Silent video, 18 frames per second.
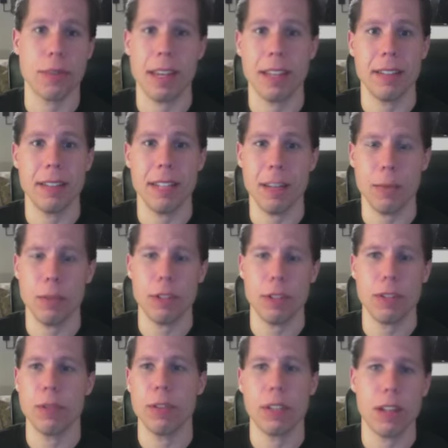that it
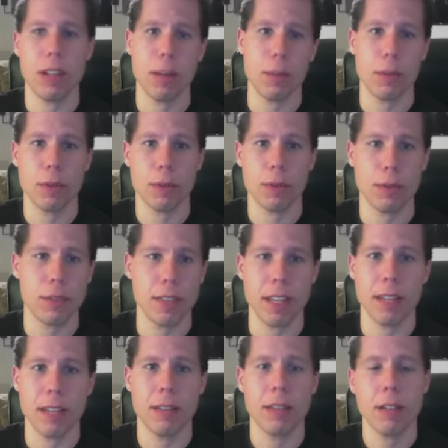would do the numbers
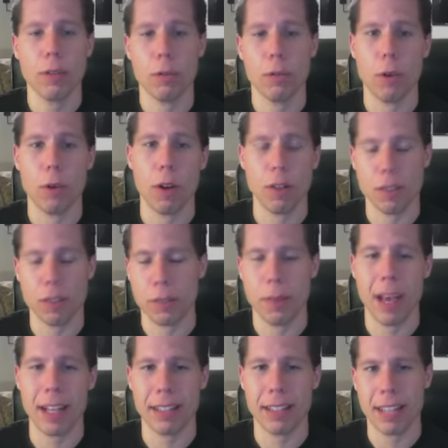that Raw and
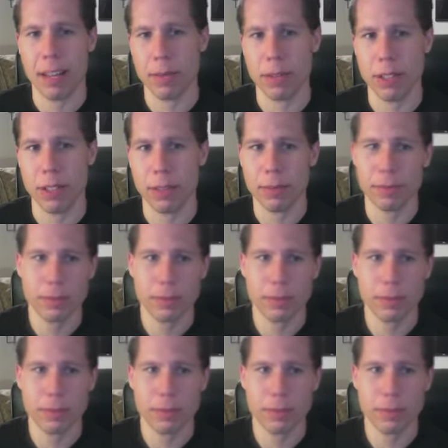SmackDown do.